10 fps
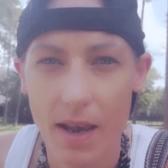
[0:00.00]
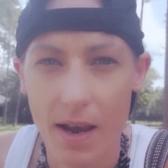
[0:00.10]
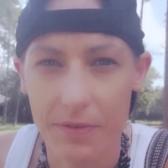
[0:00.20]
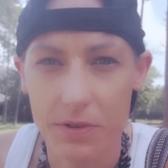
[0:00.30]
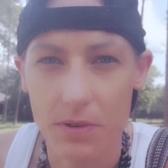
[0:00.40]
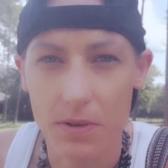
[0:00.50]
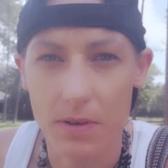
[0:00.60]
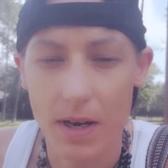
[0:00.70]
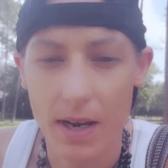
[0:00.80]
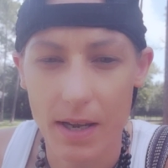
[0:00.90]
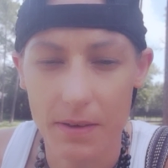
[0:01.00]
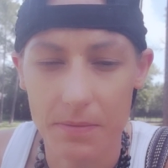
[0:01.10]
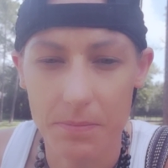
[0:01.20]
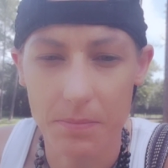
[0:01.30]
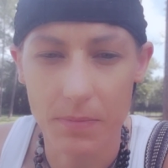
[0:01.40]
after I
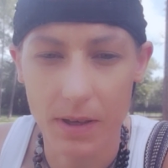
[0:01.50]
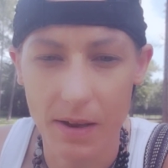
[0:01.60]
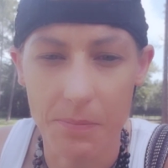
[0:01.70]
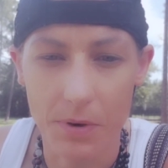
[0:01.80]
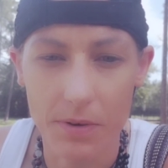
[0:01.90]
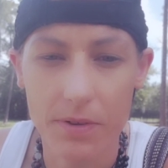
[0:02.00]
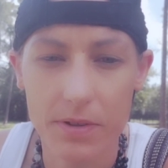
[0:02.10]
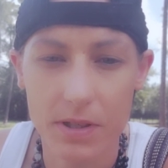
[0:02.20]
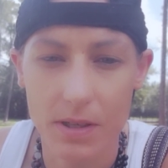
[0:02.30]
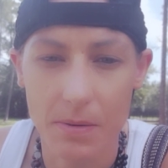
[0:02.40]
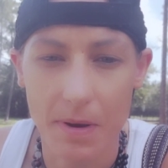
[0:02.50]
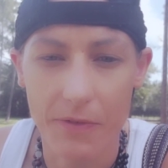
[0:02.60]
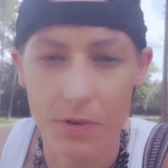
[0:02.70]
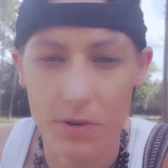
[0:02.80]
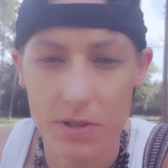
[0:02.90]
gave birth to my
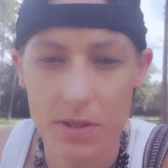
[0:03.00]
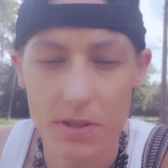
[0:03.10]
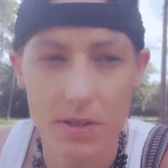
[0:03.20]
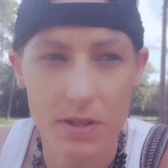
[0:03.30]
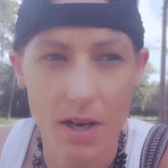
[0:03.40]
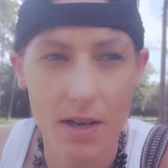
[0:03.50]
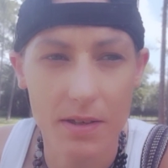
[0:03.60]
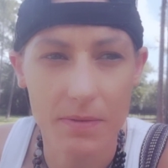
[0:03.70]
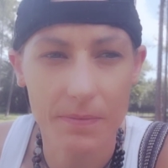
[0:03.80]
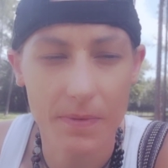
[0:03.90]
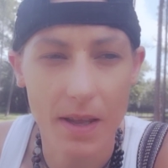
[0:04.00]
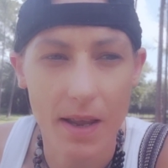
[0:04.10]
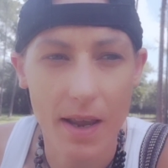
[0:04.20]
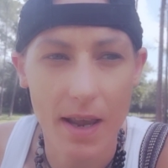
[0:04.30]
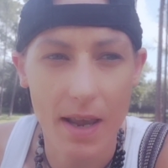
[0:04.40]
first son,
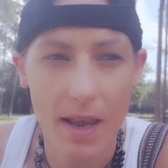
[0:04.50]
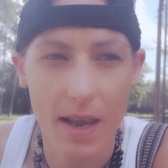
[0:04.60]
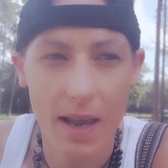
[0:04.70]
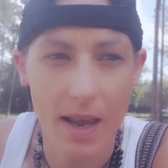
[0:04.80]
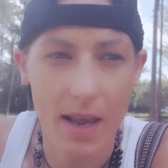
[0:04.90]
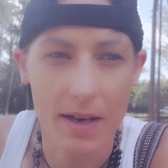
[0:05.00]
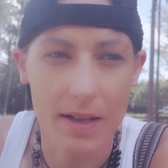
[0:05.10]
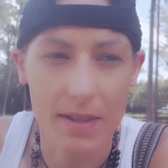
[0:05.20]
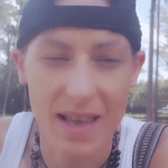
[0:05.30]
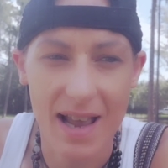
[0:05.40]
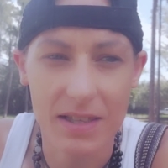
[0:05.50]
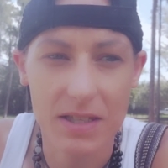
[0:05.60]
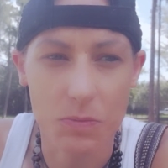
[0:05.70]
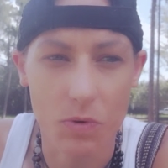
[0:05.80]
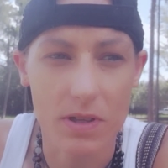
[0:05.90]
and
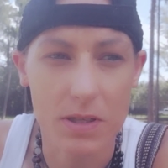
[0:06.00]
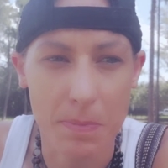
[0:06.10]
that's what